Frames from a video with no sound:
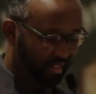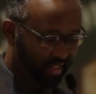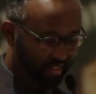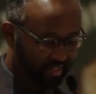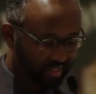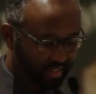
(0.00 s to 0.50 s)

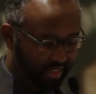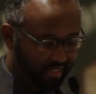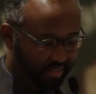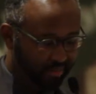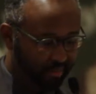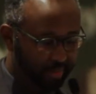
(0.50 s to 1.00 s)
as
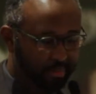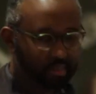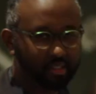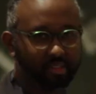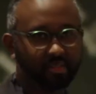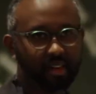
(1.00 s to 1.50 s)

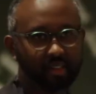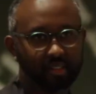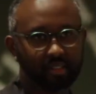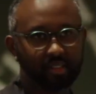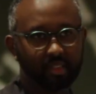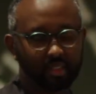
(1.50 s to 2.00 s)
abrupt as
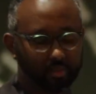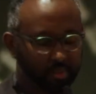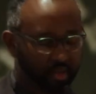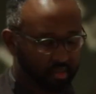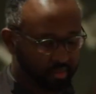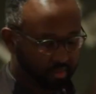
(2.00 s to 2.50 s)
fast as
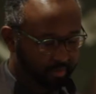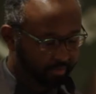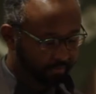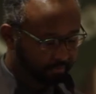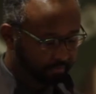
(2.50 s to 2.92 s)
possible.